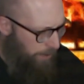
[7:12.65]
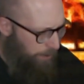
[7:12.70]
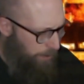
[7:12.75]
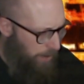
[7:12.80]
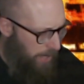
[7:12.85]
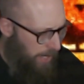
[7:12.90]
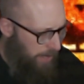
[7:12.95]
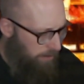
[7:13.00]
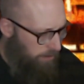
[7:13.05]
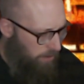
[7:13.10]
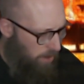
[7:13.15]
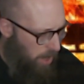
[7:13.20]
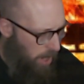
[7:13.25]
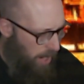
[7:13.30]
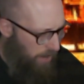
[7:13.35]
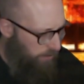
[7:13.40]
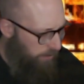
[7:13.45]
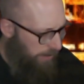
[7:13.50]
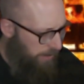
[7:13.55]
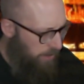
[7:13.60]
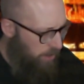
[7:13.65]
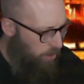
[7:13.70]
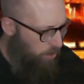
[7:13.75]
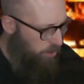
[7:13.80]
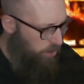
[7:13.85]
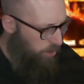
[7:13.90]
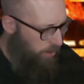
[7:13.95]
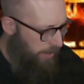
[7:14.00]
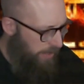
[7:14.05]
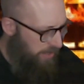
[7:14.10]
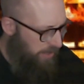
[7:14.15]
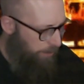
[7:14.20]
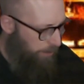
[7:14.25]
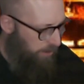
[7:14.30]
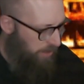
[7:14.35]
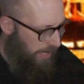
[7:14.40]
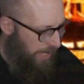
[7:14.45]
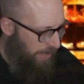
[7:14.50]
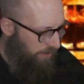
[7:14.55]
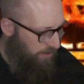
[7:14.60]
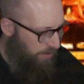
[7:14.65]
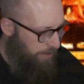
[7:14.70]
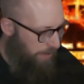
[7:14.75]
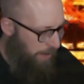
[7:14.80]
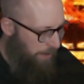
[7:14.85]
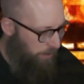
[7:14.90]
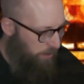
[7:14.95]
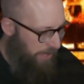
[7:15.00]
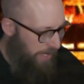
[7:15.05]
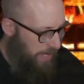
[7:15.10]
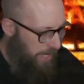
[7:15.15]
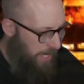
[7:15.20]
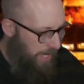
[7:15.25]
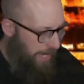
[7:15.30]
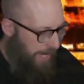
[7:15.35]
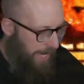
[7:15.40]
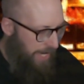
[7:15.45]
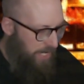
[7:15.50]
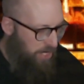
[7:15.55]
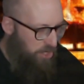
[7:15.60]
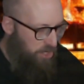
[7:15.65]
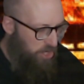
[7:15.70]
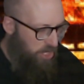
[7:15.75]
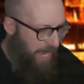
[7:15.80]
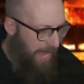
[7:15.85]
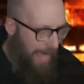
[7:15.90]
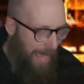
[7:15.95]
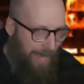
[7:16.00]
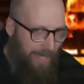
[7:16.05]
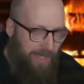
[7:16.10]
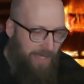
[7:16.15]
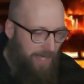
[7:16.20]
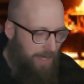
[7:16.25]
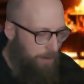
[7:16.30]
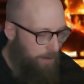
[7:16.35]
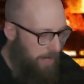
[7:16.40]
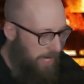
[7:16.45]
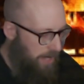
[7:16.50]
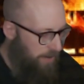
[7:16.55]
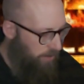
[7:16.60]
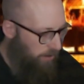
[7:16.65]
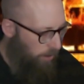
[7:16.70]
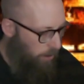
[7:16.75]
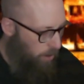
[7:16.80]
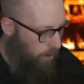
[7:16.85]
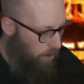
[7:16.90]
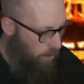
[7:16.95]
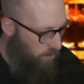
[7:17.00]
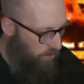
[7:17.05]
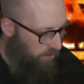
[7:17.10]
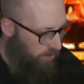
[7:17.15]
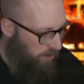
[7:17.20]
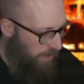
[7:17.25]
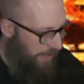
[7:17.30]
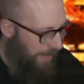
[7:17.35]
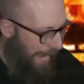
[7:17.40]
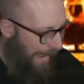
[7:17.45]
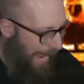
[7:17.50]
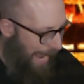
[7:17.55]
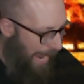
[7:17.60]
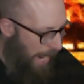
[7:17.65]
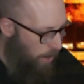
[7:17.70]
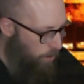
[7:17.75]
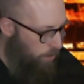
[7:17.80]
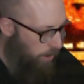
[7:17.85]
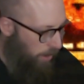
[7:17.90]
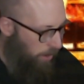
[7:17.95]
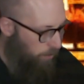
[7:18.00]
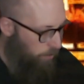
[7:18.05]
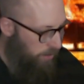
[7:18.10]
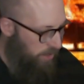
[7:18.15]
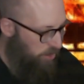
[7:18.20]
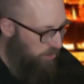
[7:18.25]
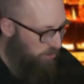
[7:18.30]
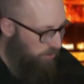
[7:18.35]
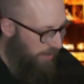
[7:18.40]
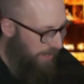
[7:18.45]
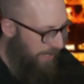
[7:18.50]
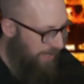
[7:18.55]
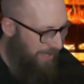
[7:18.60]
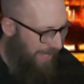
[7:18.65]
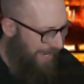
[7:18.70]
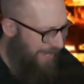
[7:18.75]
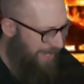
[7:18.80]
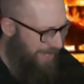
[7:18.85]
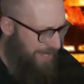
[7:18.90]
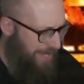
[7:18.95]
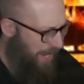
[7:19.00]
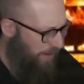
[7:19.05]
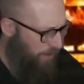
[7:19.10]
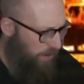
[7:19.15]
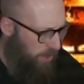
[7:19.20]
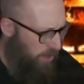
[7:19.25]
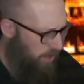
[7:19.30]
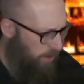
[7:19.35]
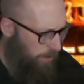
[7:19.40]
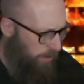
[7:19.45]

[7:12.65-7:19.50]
but, offering no choice and playing from memory, enchanted me for over an hour with strains I had never heard